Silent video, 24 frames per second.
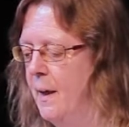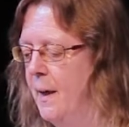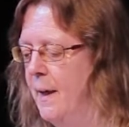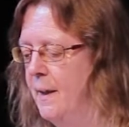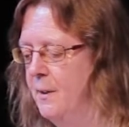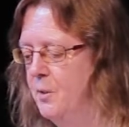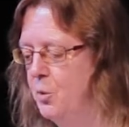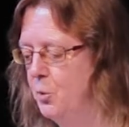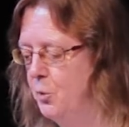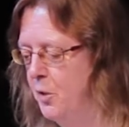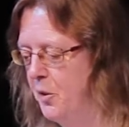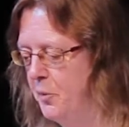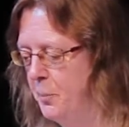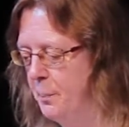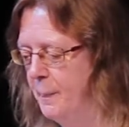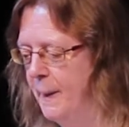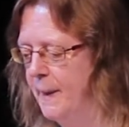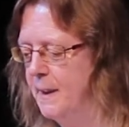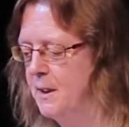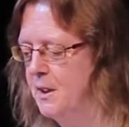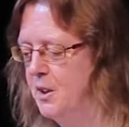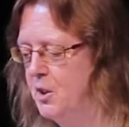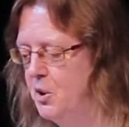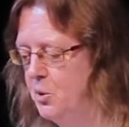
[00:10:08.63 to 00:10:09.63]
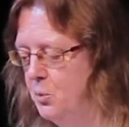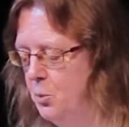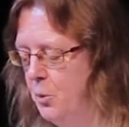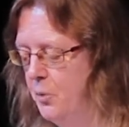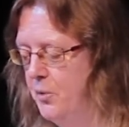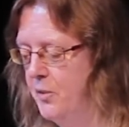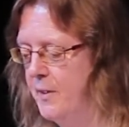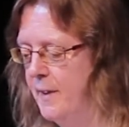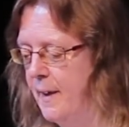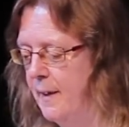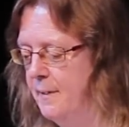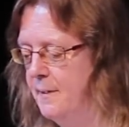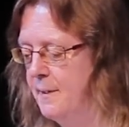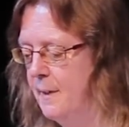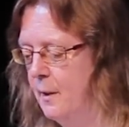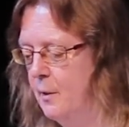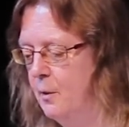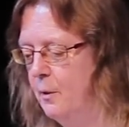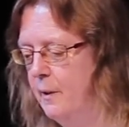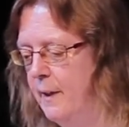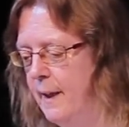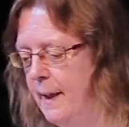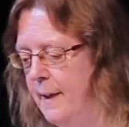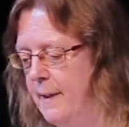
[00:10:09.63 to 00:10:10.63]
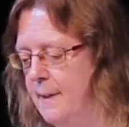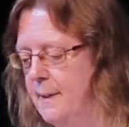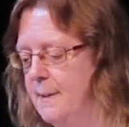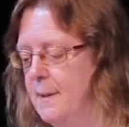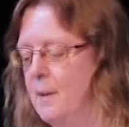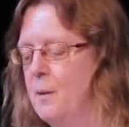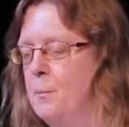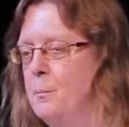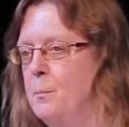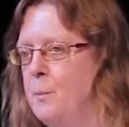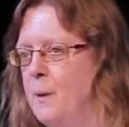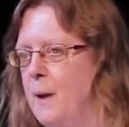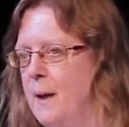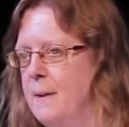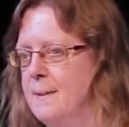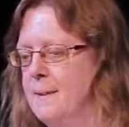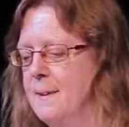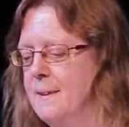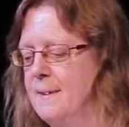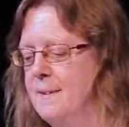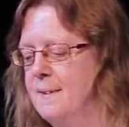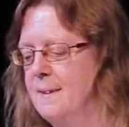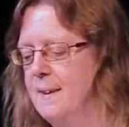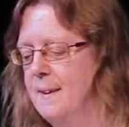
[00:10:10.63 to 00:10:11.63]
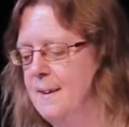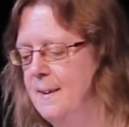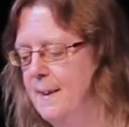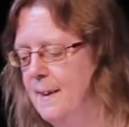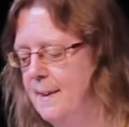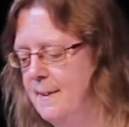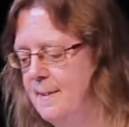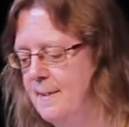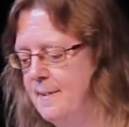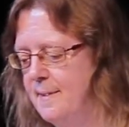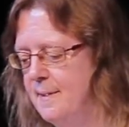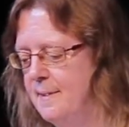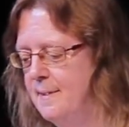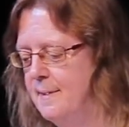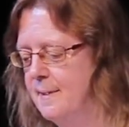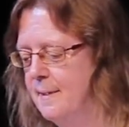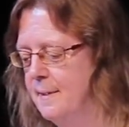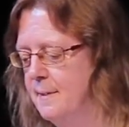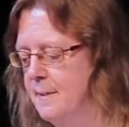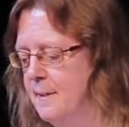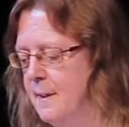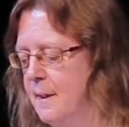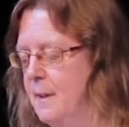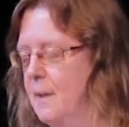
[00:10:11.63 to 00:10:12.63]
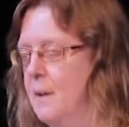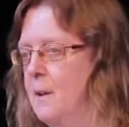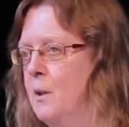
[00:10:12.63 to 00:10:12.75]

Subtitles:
and to respect Jews as our elder brothers and sisters